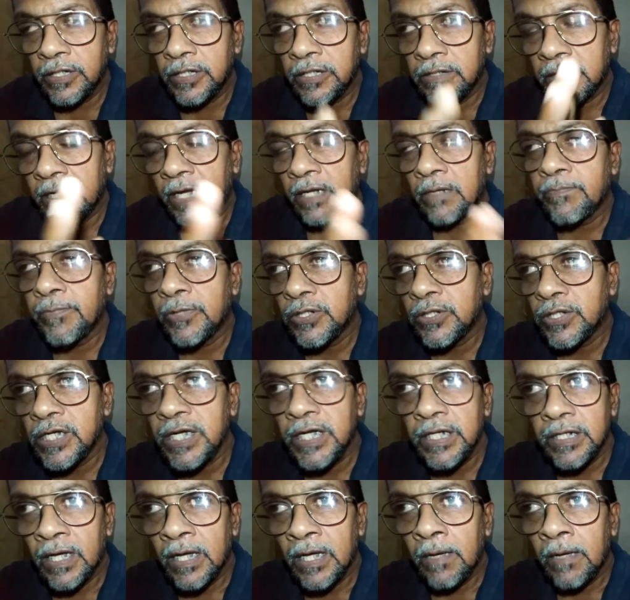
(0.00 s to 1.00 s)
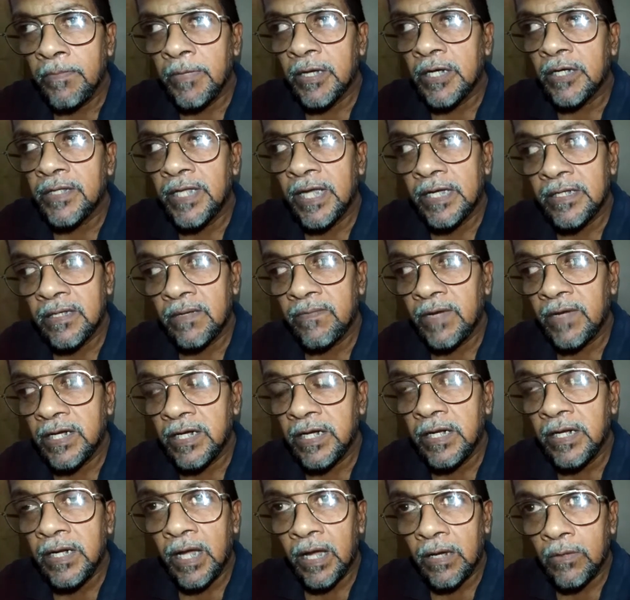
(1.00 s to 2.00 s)
It can proceed because there's a
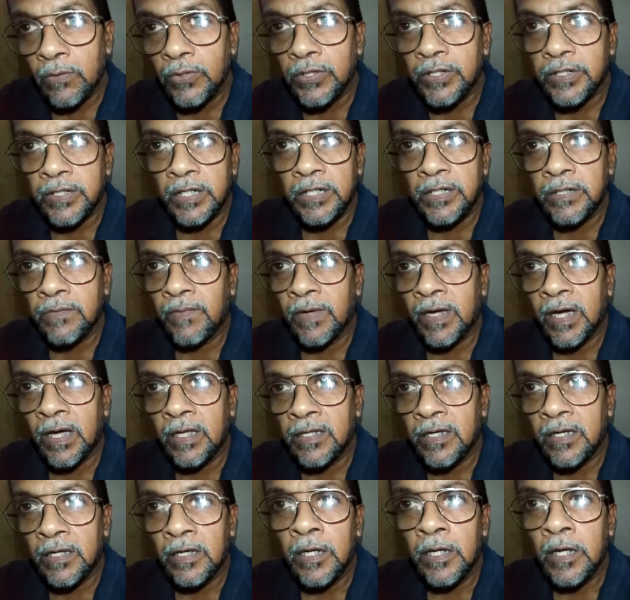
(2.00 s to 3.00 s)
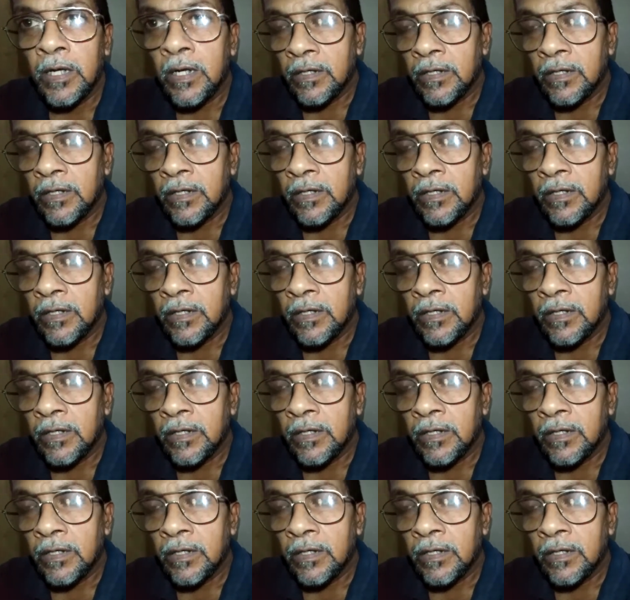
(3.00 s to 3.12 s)
very narrow stretch where the